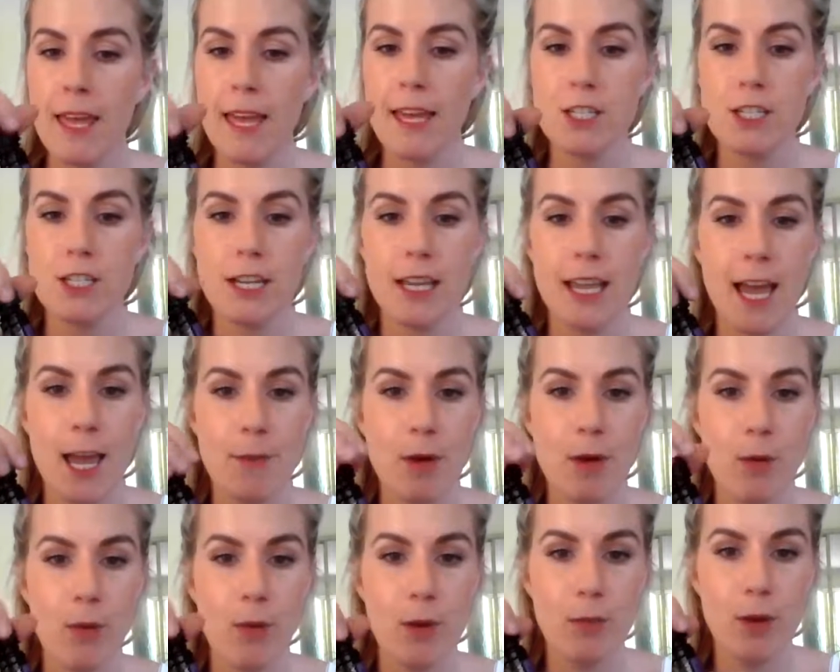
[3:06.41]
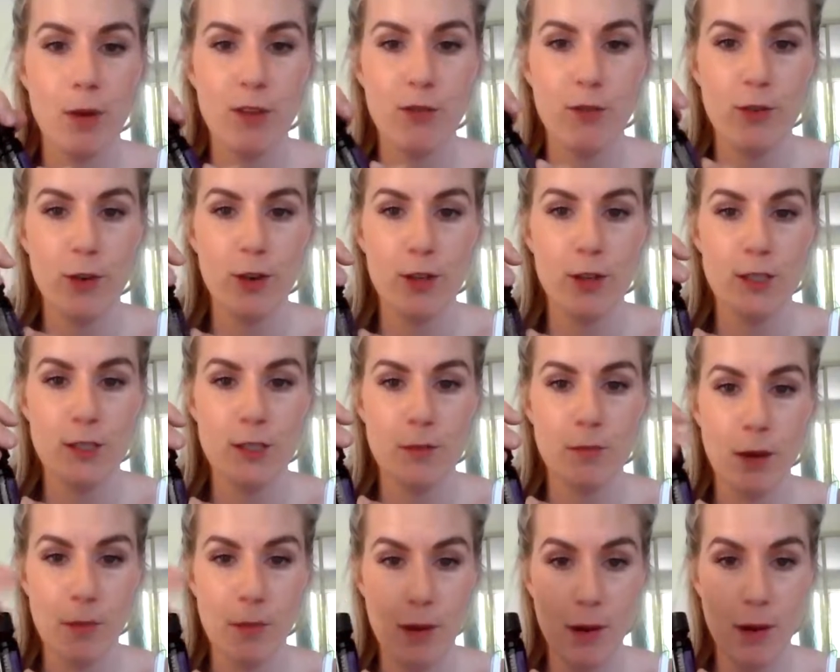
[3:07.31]
And she came up when my Bubs
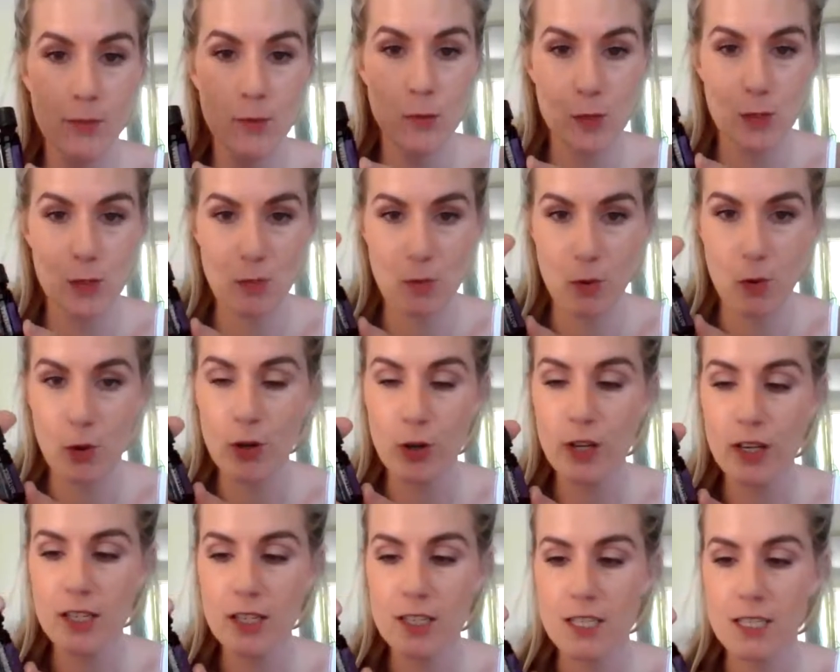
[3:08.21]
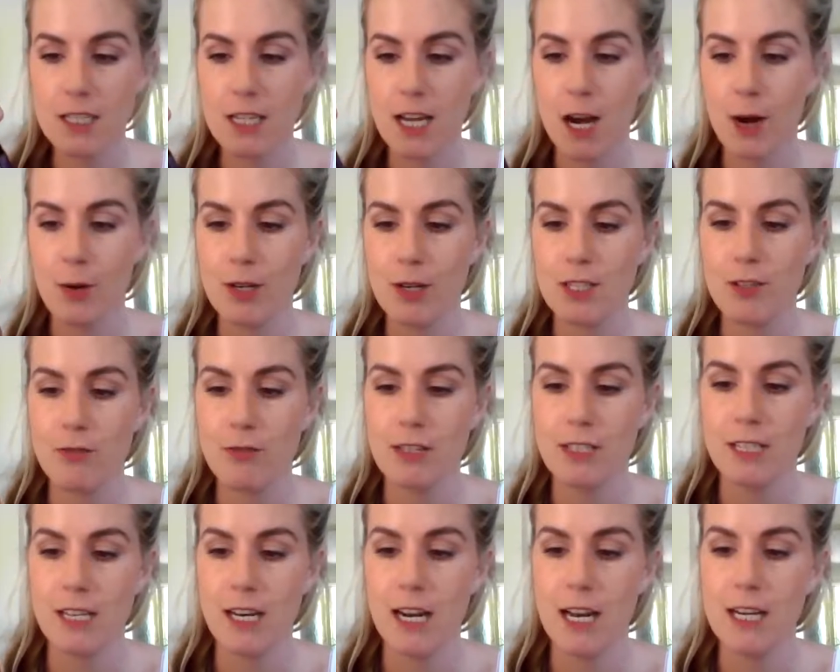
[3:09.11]
was born to Darwin to
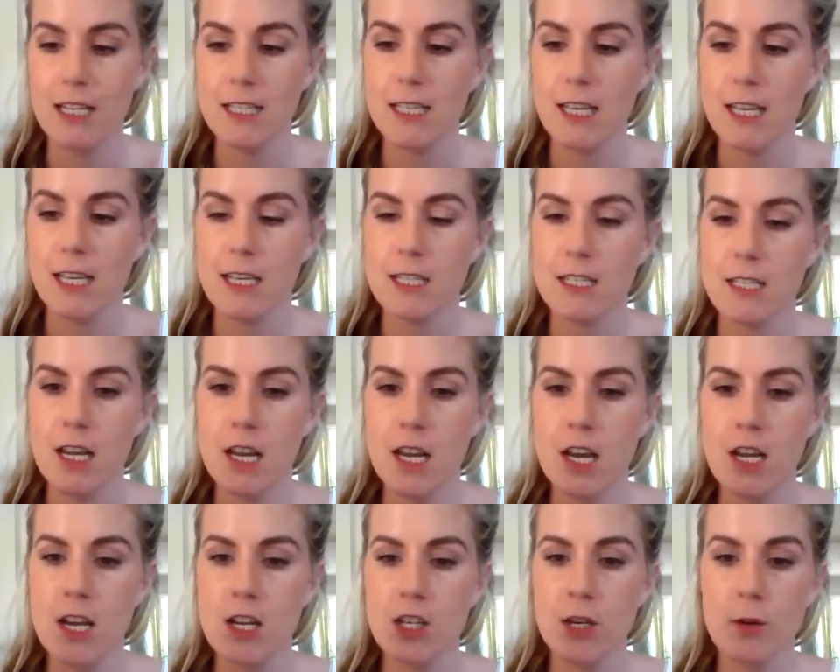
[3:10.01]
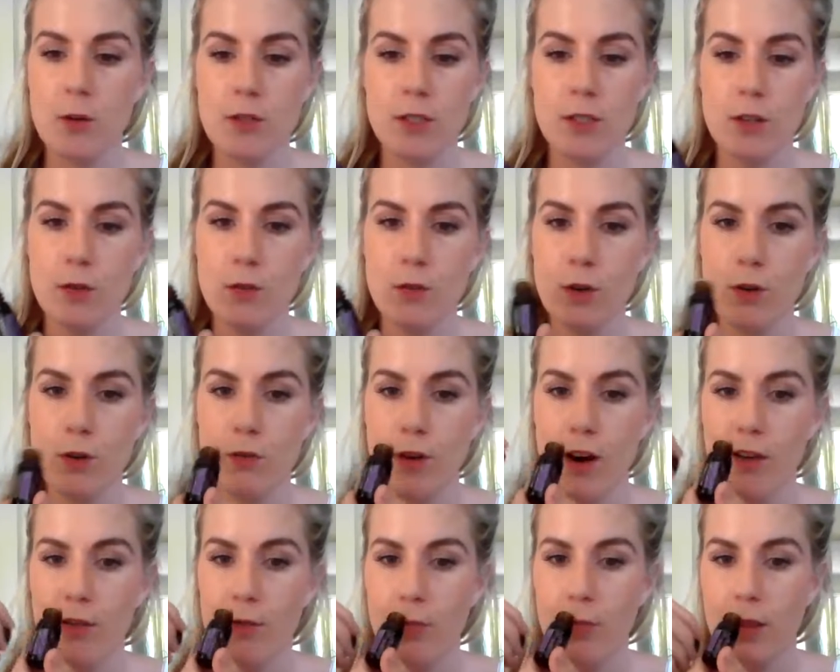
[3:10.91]
visit us, and she was in a real
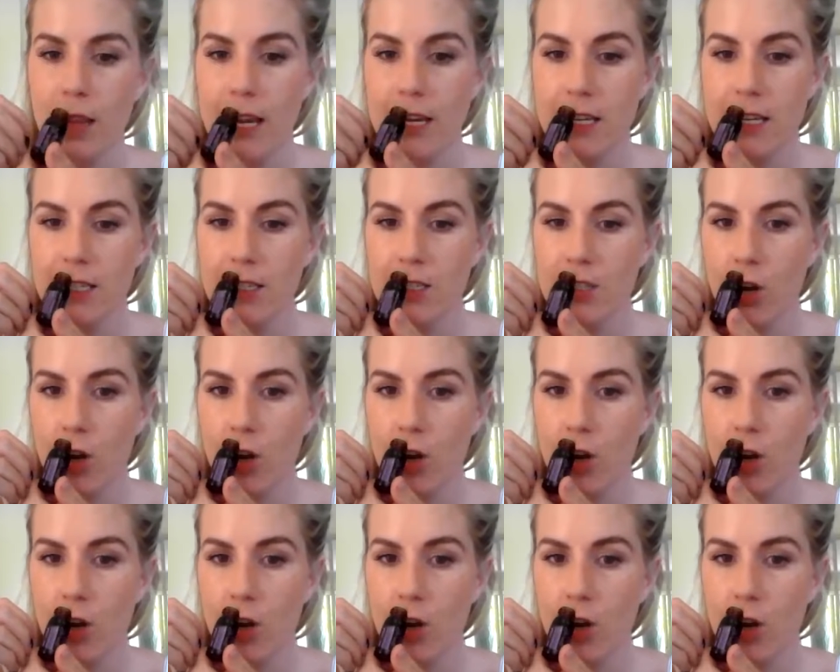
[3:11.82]
rough place.